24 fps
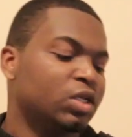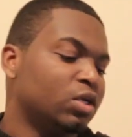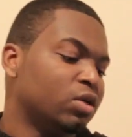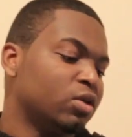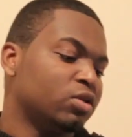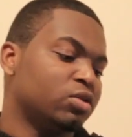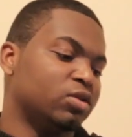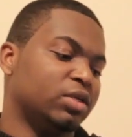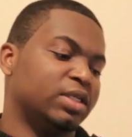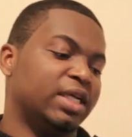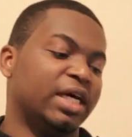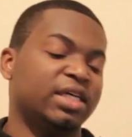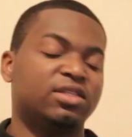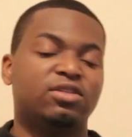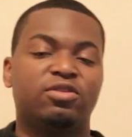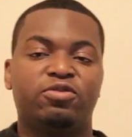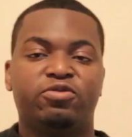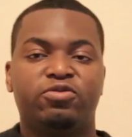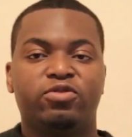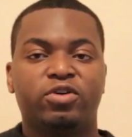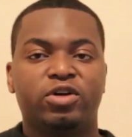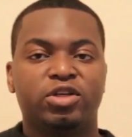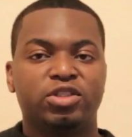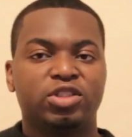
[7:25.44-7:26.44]
So that's the
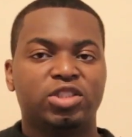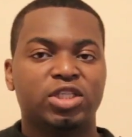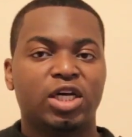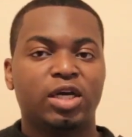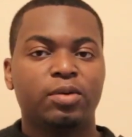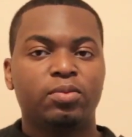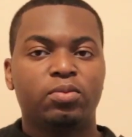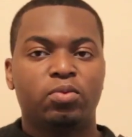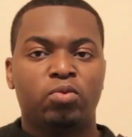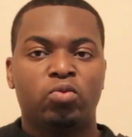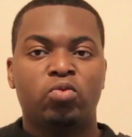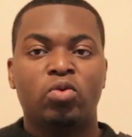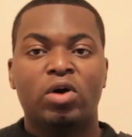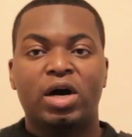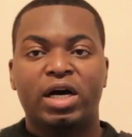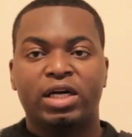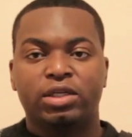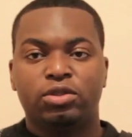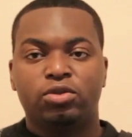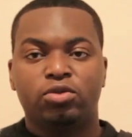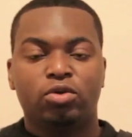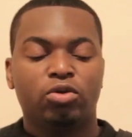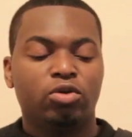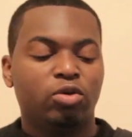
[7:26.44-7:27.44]
first shape, what I
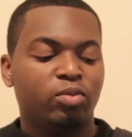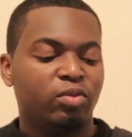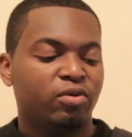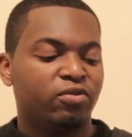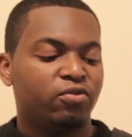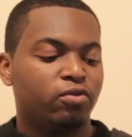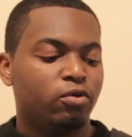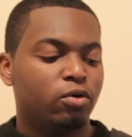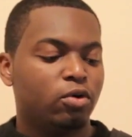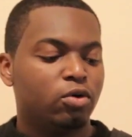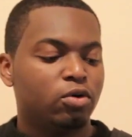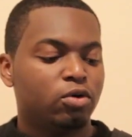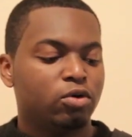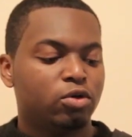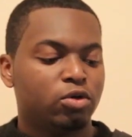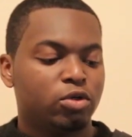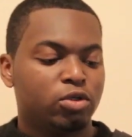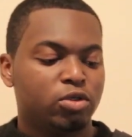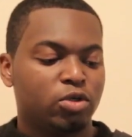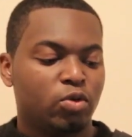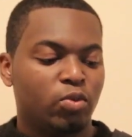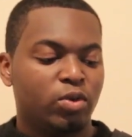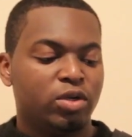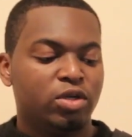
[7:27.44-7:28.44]
taught you before.
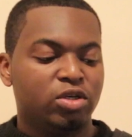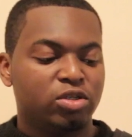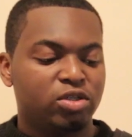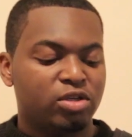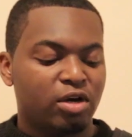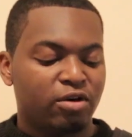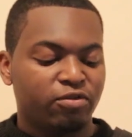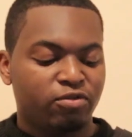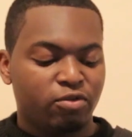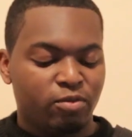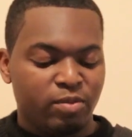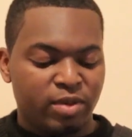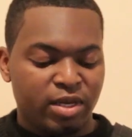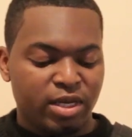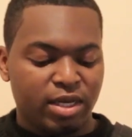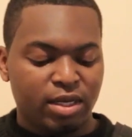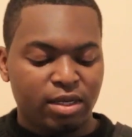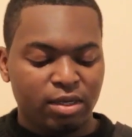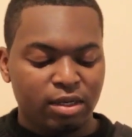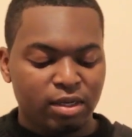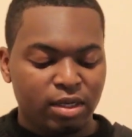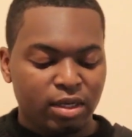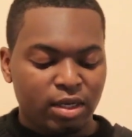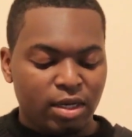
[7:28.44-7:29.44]
So when you start from here,
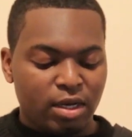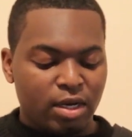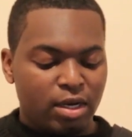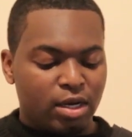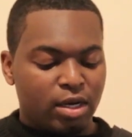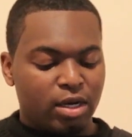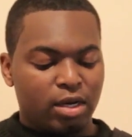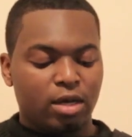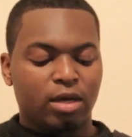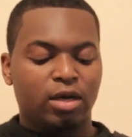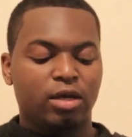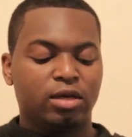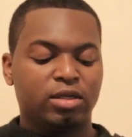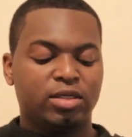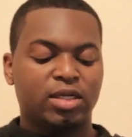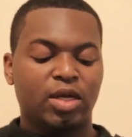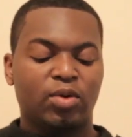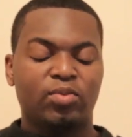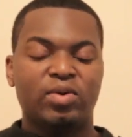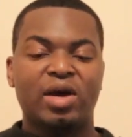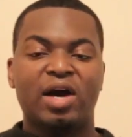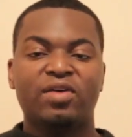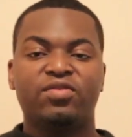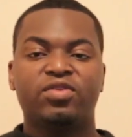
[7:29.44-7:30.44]
then
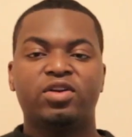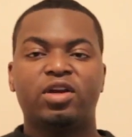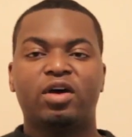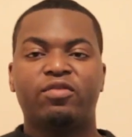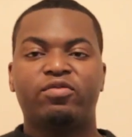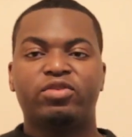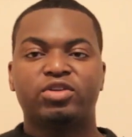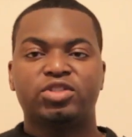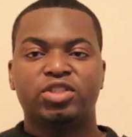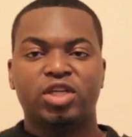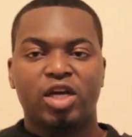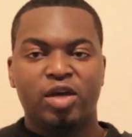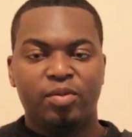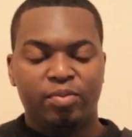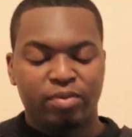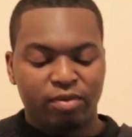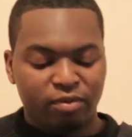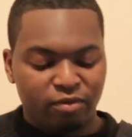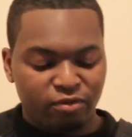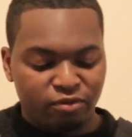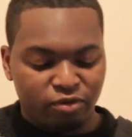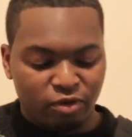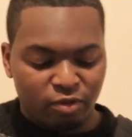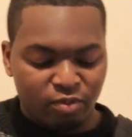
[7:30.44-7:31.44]
we have another shape
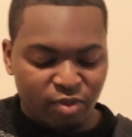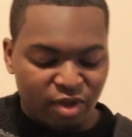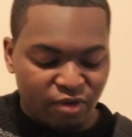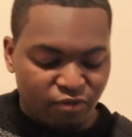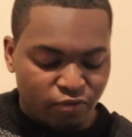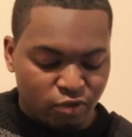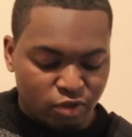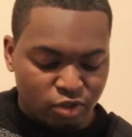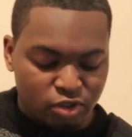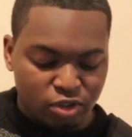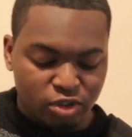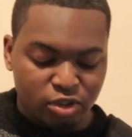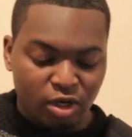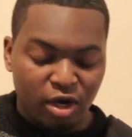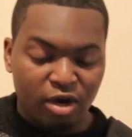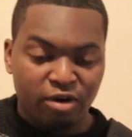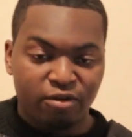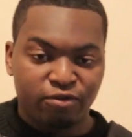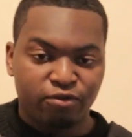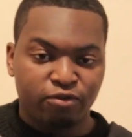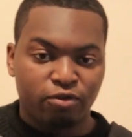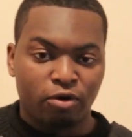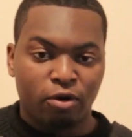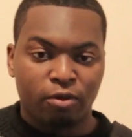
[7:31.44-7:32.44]
from, if you
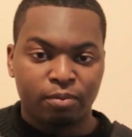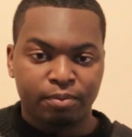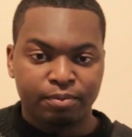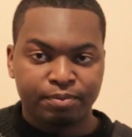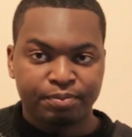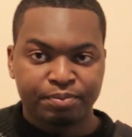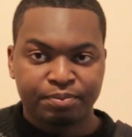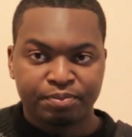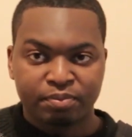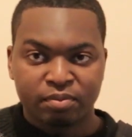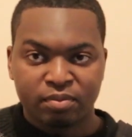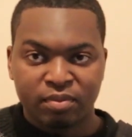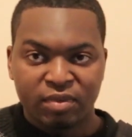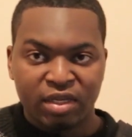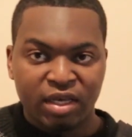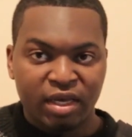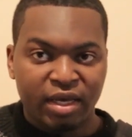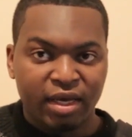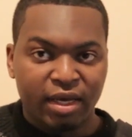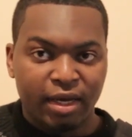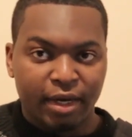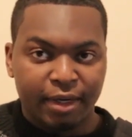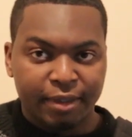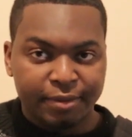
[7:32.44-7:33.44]
start from
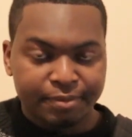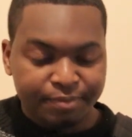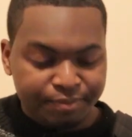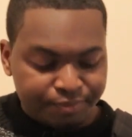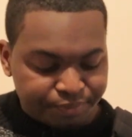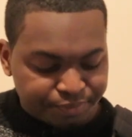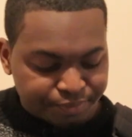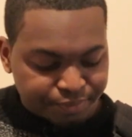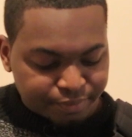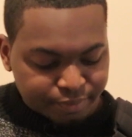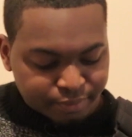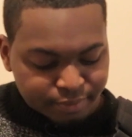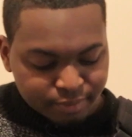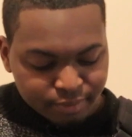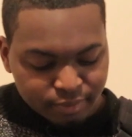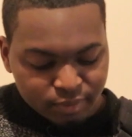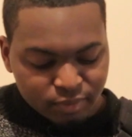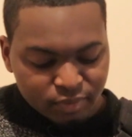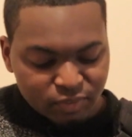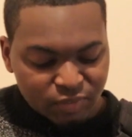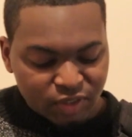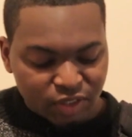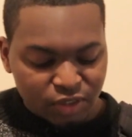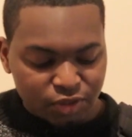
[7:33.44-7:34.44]
here.
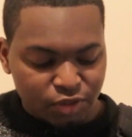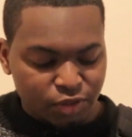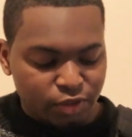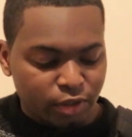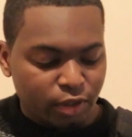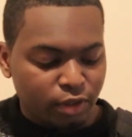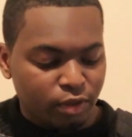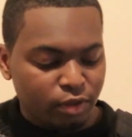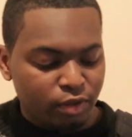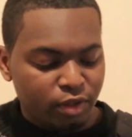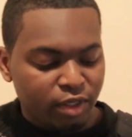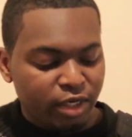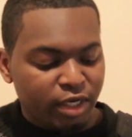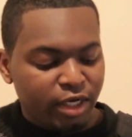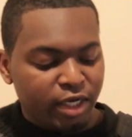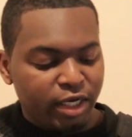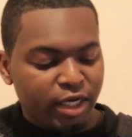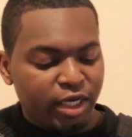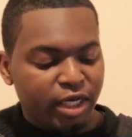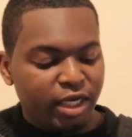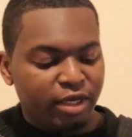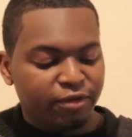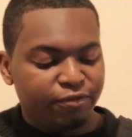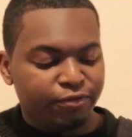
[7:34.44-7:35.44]
So
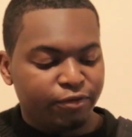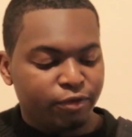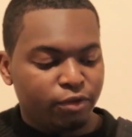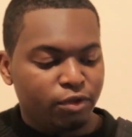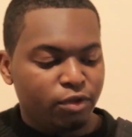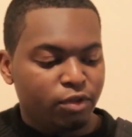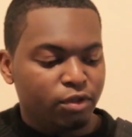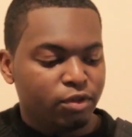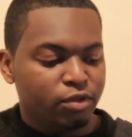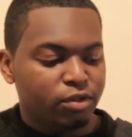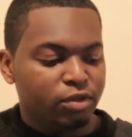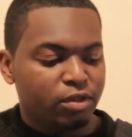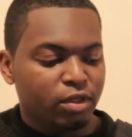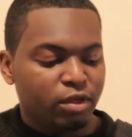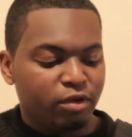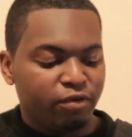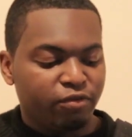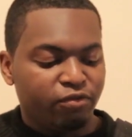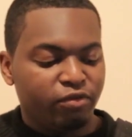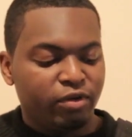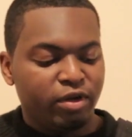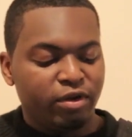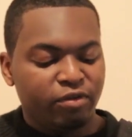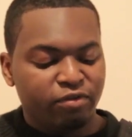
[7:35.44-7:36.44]
if you use the
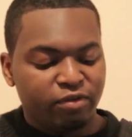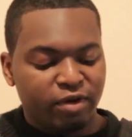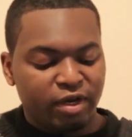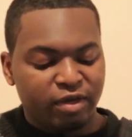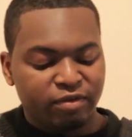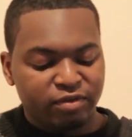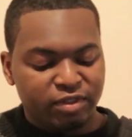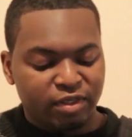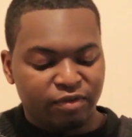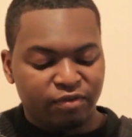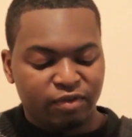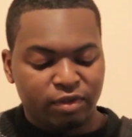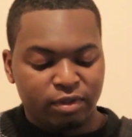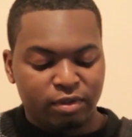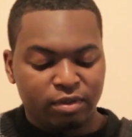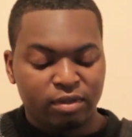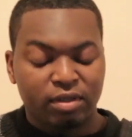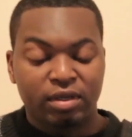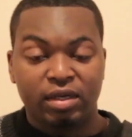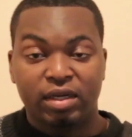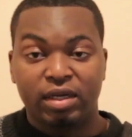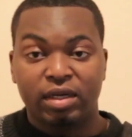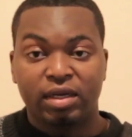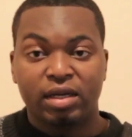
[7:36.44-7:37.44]
3, 5, 7,
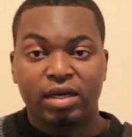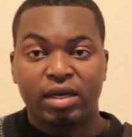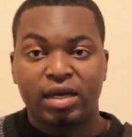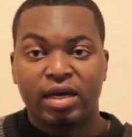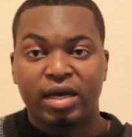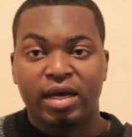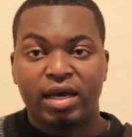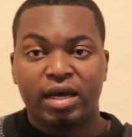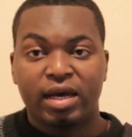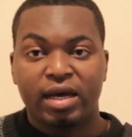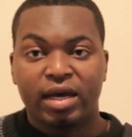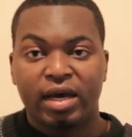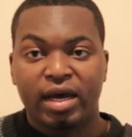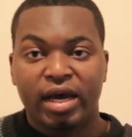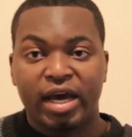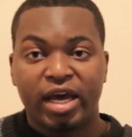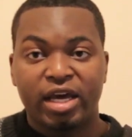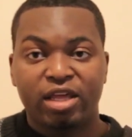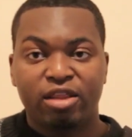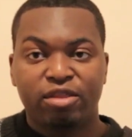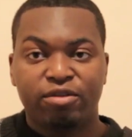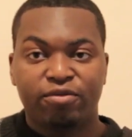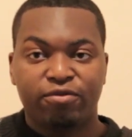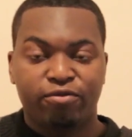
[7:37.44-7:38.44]

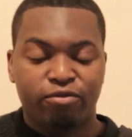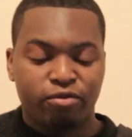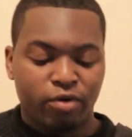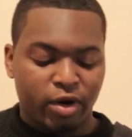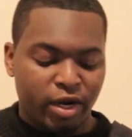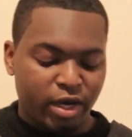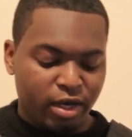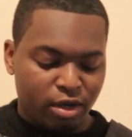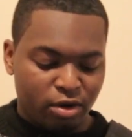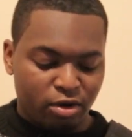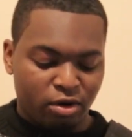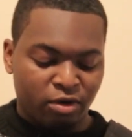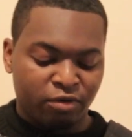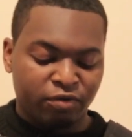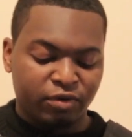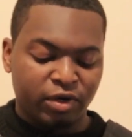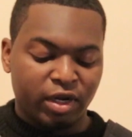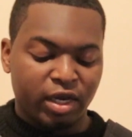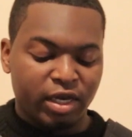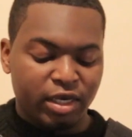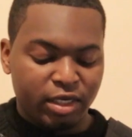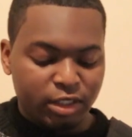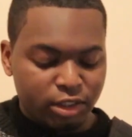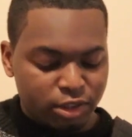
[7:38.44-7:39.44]
8th fret of the
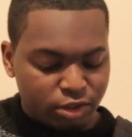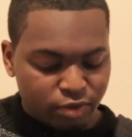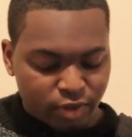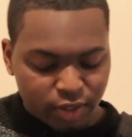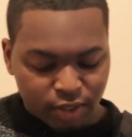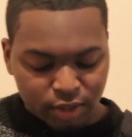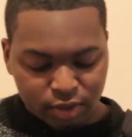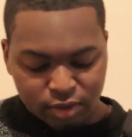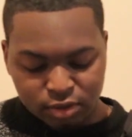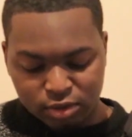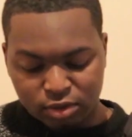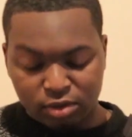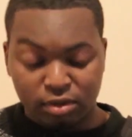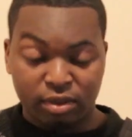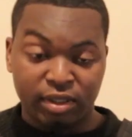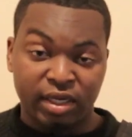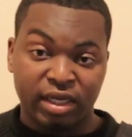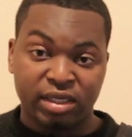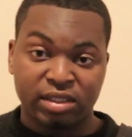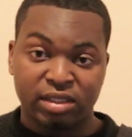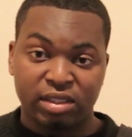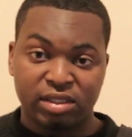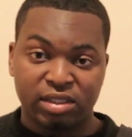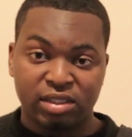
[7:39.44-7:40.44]
E string, so
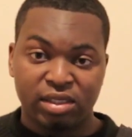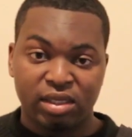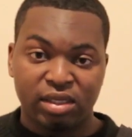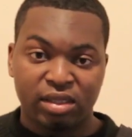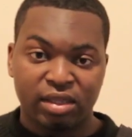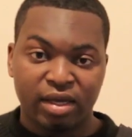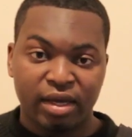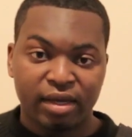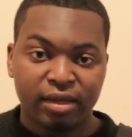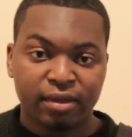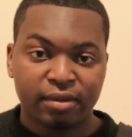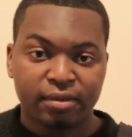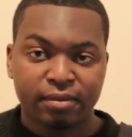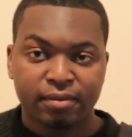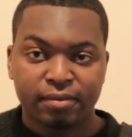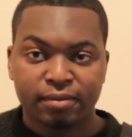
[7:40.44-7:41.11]
there's a C there.